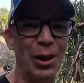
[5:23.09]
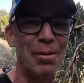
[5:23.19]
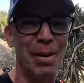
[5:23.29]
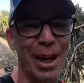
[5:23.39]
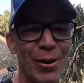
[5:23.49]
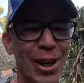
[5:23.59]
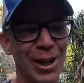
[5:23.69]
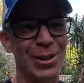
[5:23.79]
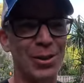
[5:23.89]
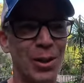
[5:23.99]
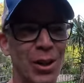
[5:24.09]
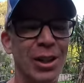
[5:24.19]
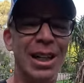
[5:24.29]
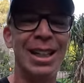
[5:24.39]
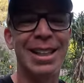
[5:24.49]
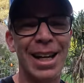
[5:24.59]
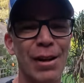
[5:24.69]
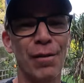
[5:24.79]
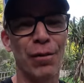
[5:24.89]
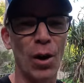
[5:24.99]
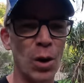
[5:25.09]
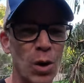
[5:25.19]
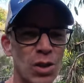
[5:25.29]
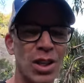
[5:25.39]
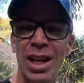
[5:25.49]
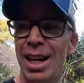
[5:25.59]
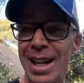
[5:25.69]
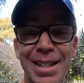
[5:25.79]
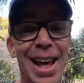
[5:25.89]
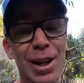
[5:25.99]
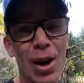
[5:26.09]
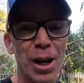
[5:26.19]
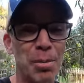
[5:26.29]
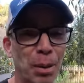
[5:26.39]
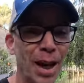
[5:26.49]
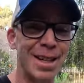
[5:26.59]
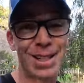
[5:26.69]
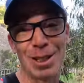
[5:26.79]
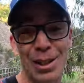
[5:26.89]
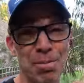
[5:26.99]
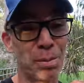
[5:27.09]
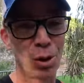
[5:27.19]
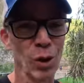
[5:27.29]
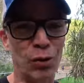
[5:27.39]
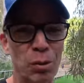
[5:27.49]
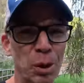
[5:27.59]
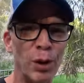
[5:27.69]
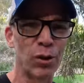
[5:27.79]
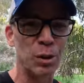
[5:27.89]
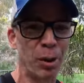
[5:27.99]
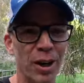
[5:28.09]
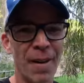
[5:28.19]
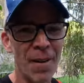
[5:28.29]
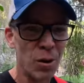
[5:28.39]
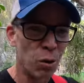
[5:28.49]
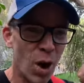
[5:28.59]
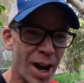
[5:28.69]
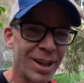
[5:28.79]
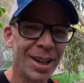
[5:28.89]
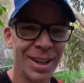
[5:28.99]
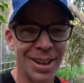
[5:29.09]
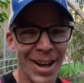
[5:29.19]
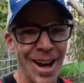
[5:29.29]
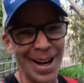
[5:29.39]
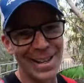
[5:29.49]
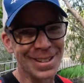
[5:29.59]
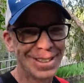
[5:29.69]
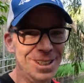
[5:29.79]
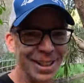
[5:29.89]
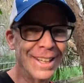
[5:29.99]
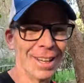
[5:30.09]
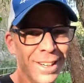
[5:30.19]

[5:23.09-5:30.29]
on in the background as well, taking photos. It's that kind of place. It's a beautiful, beautiful spot right in the heart of the city.